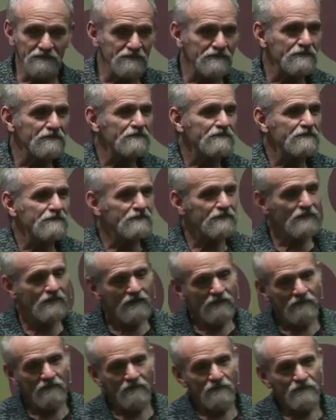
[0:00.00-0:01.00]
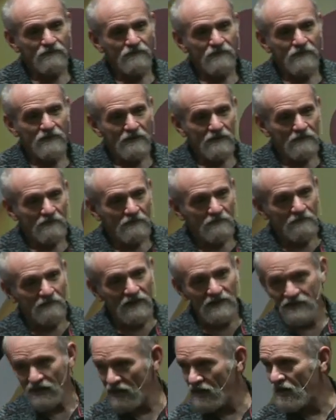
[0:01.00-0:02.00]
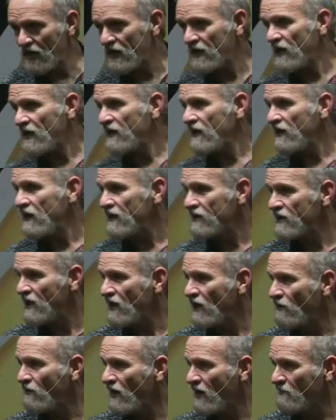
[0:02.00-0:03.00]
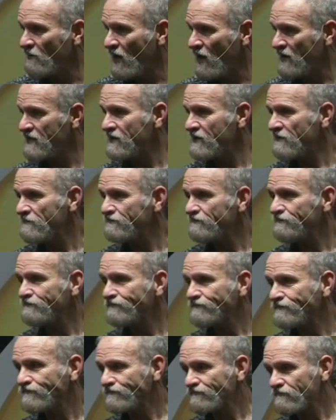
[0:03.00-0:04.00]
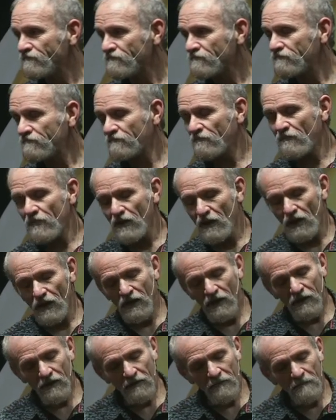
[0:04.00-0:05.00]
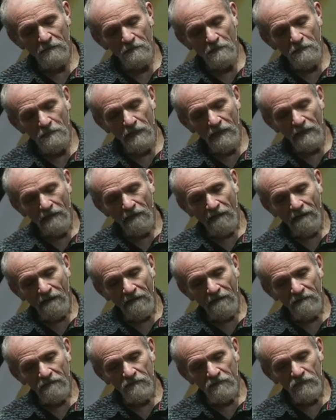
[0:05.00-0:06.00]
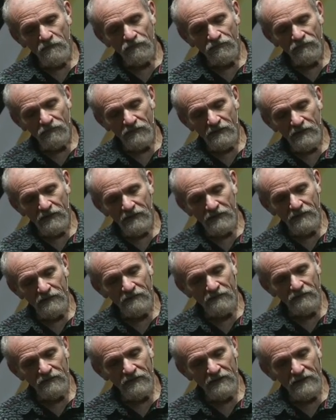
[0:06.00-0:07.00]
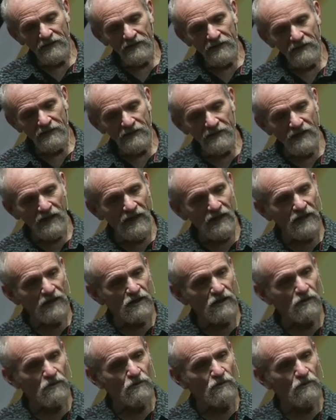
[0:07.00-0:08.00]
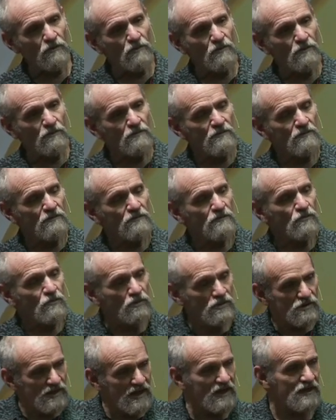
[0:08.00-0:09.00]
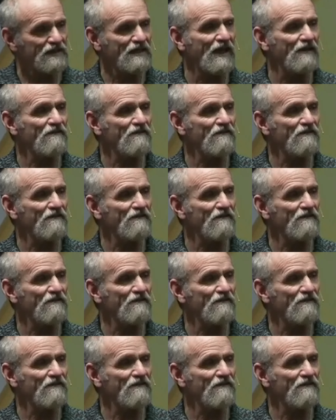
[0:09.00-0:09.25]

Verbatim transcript: a, in a place. I I can't say the what is the area because you can maybe you can figure it out. But he was at the church. He was a brother of the church,